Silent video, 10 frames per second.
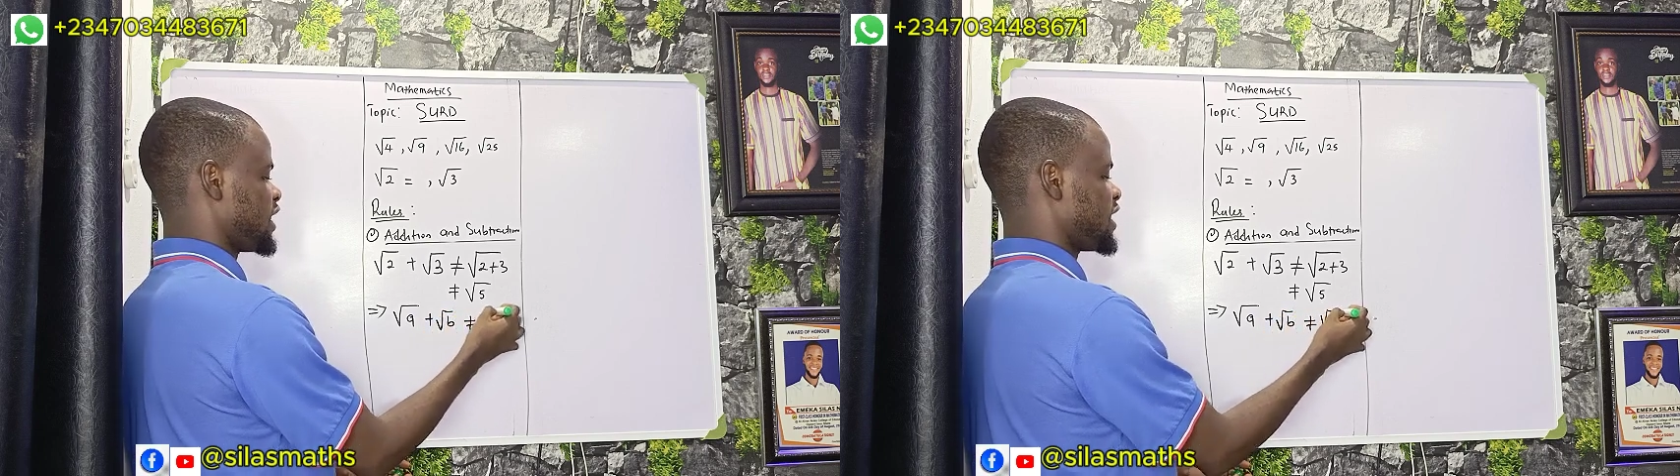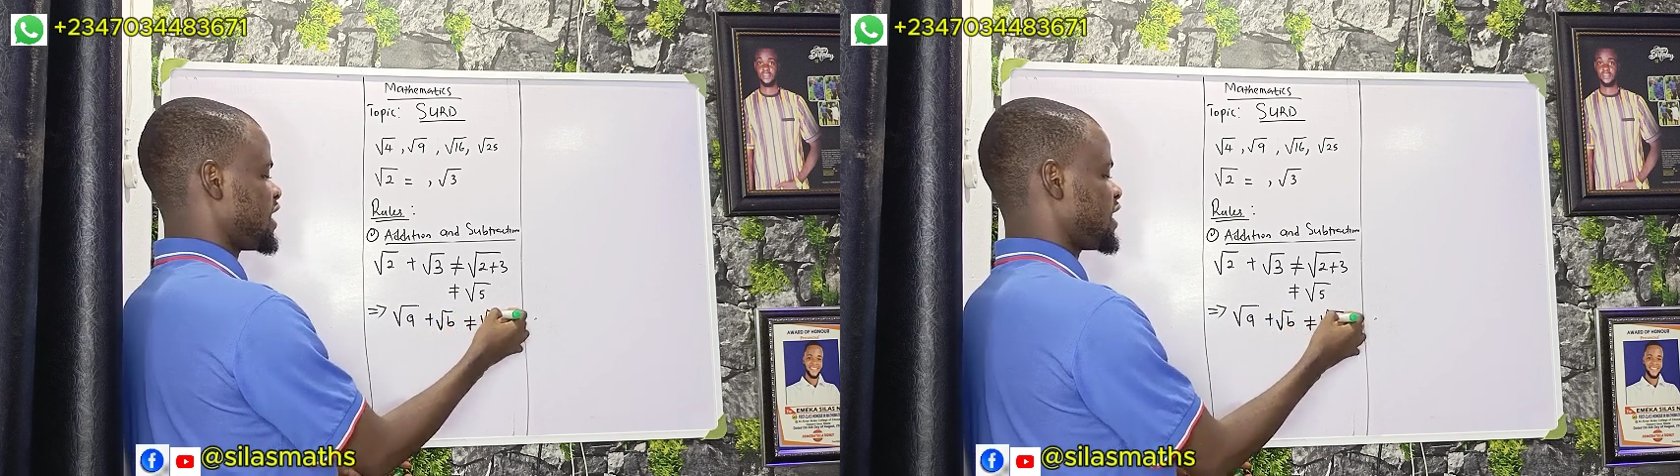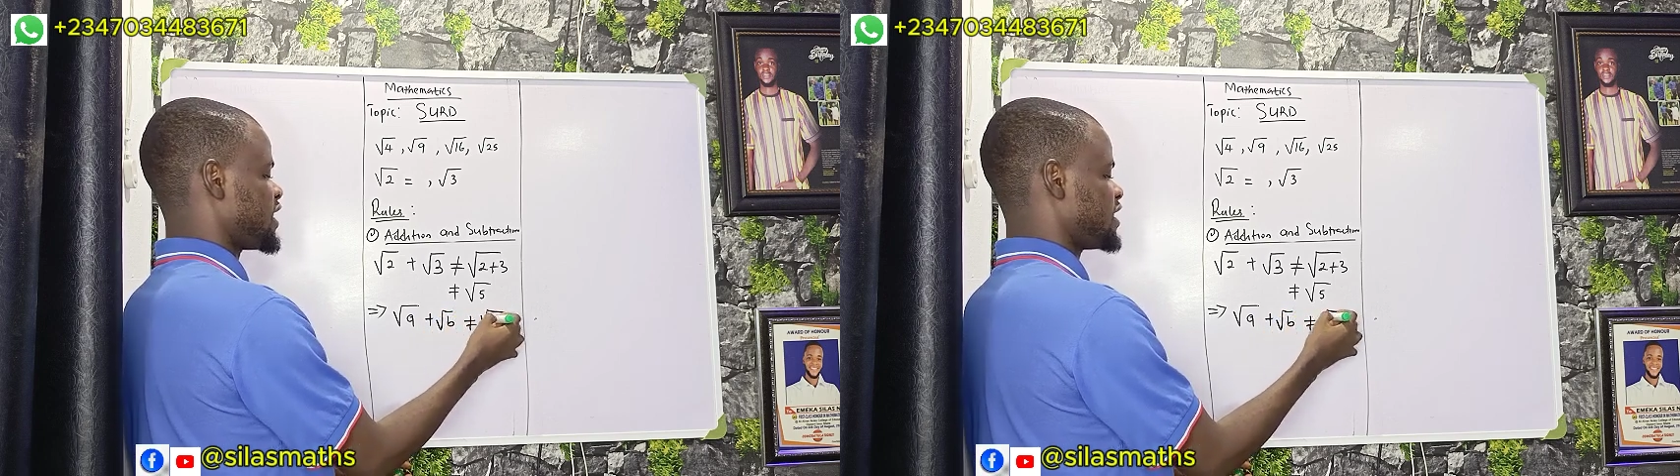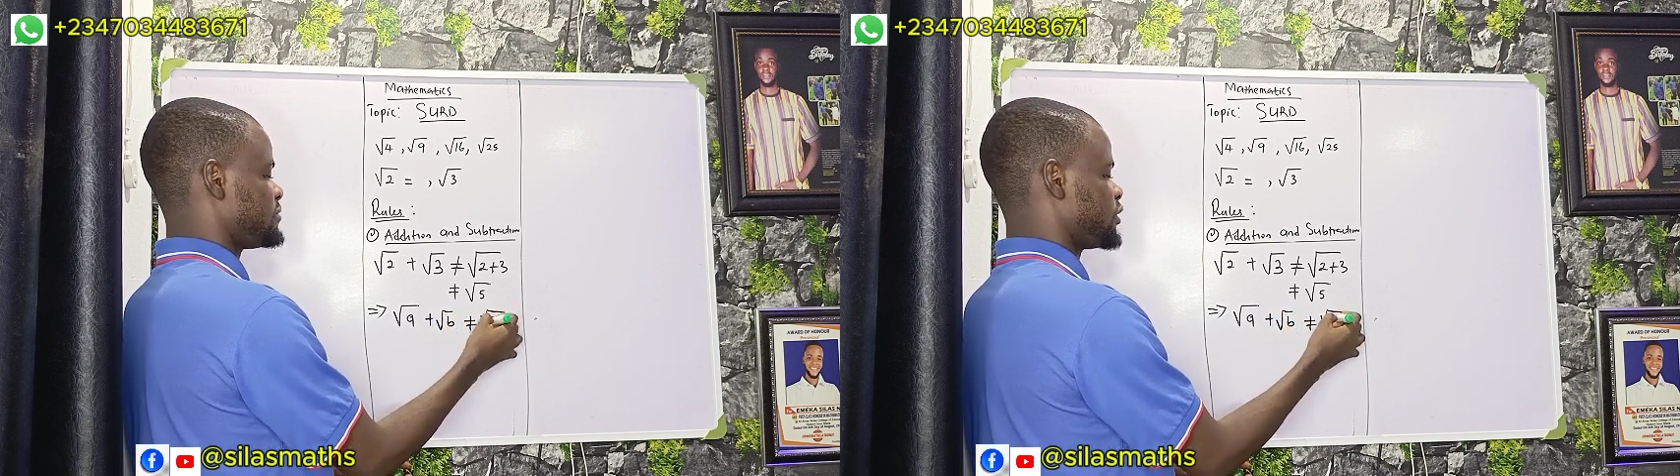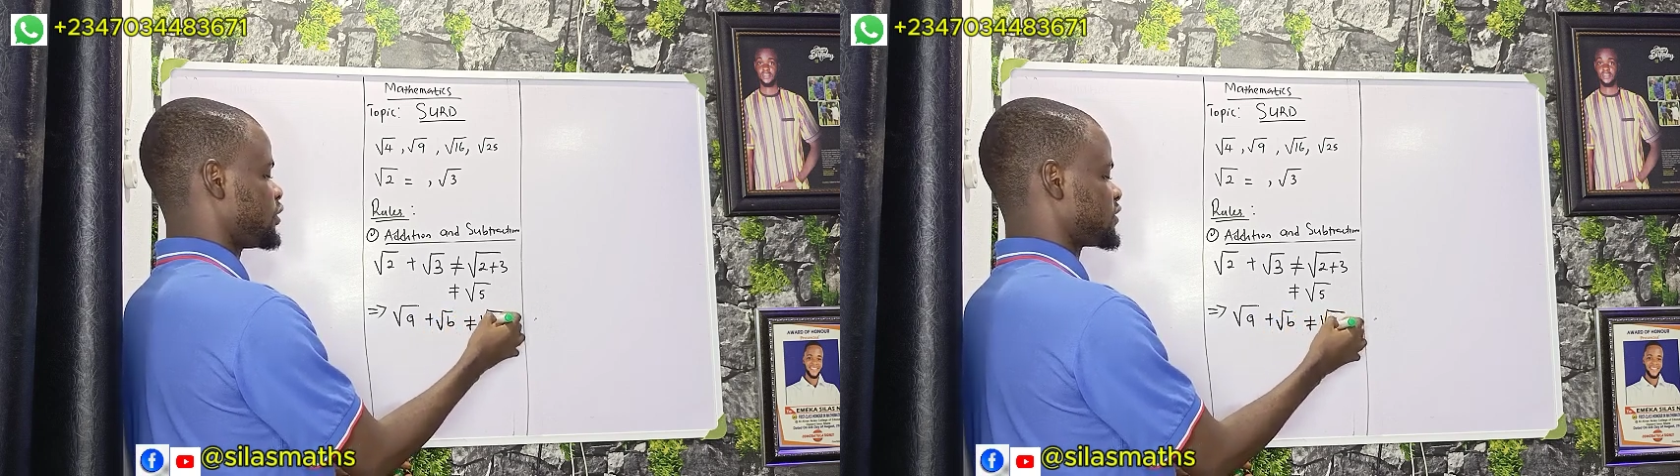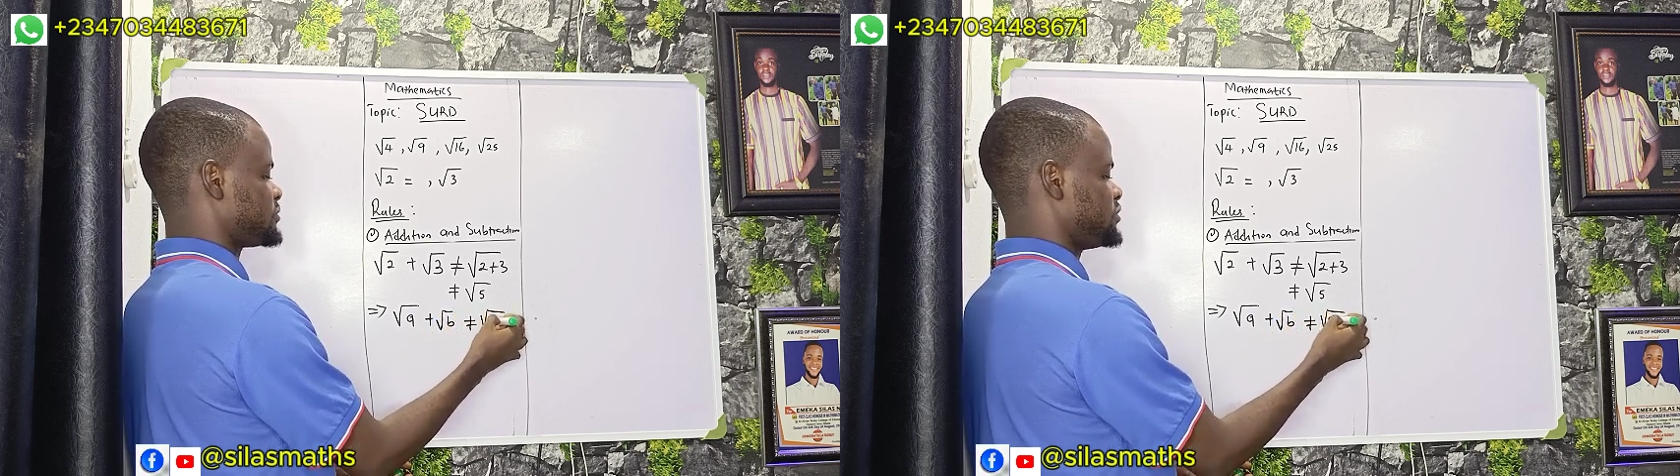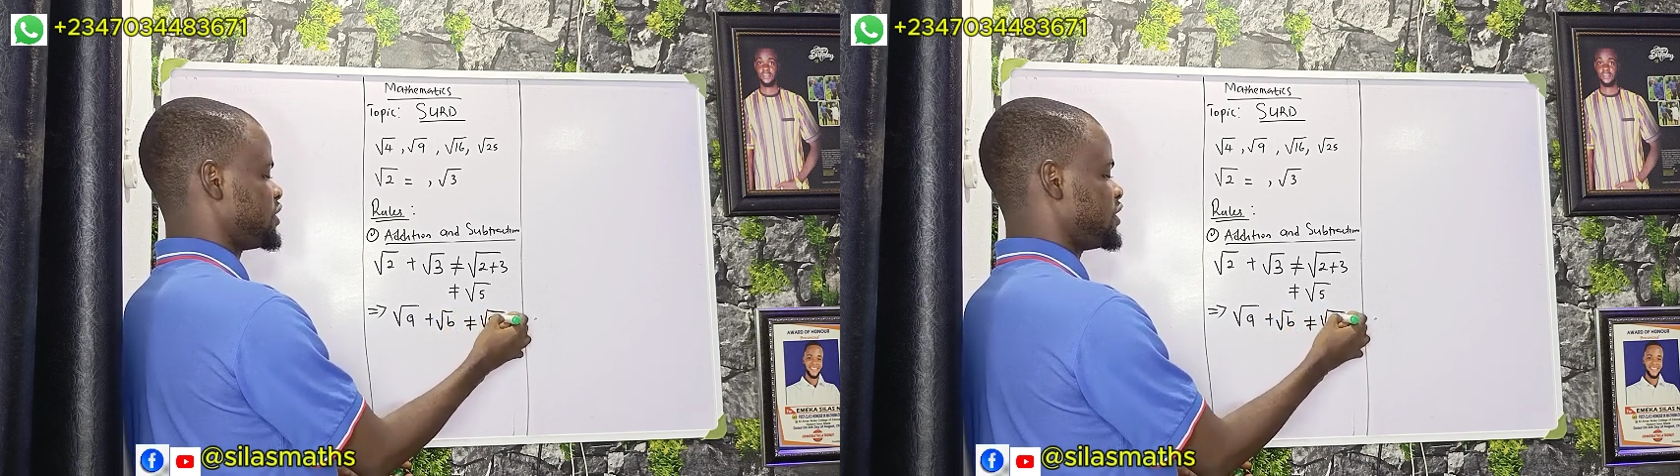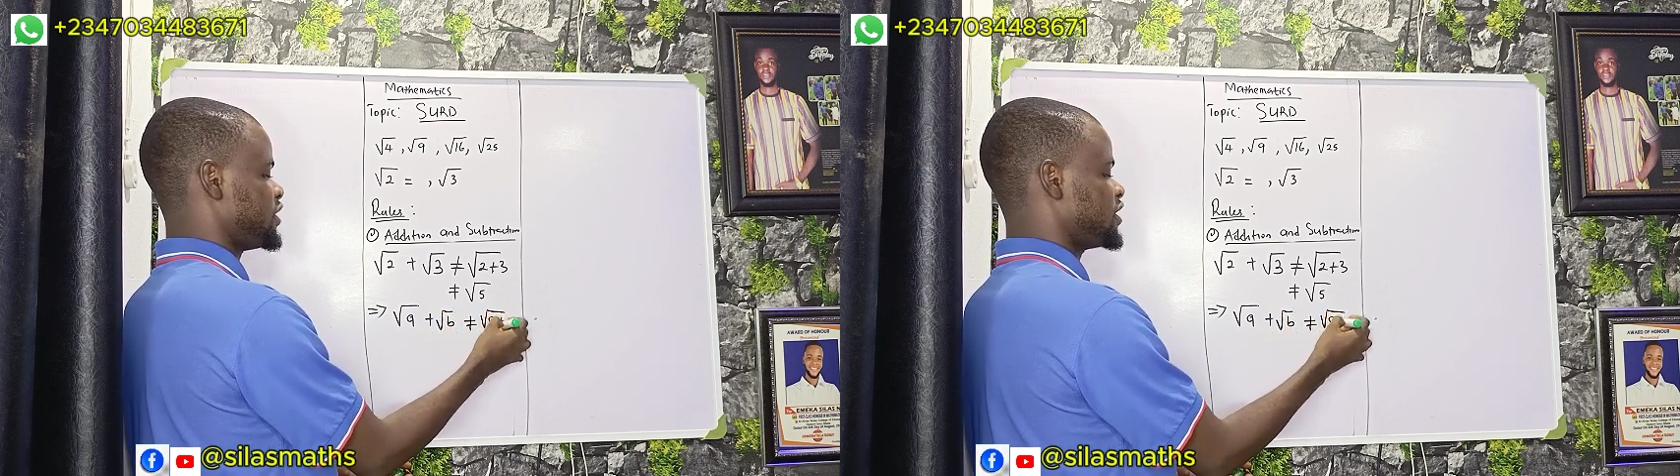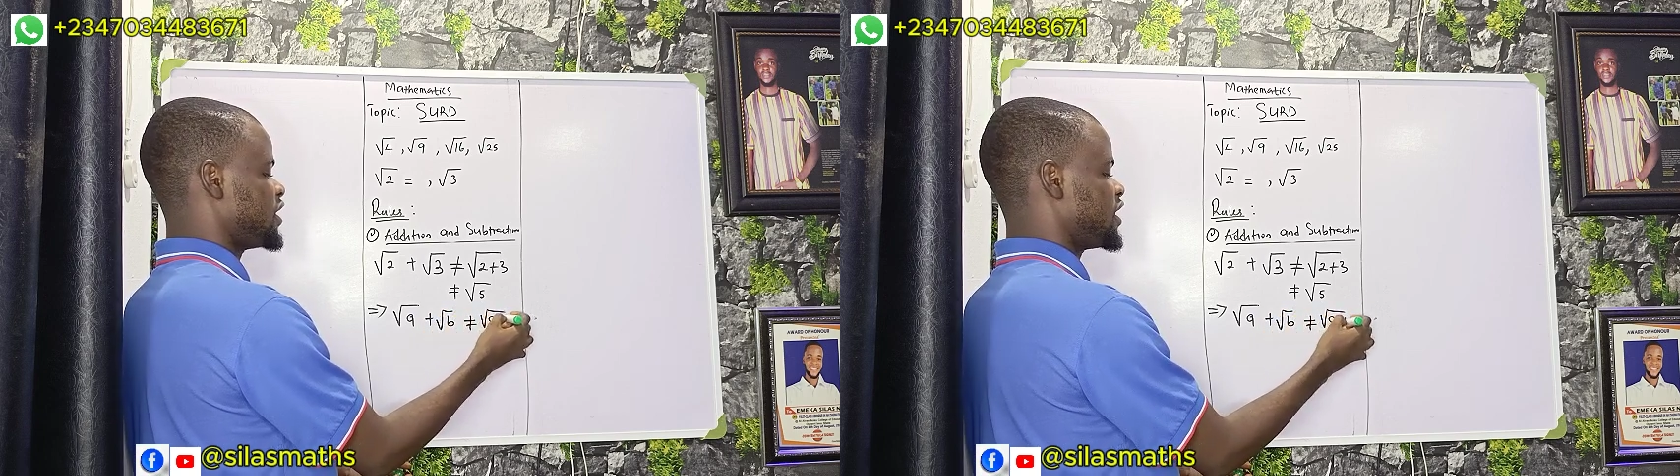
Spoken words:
A plus B.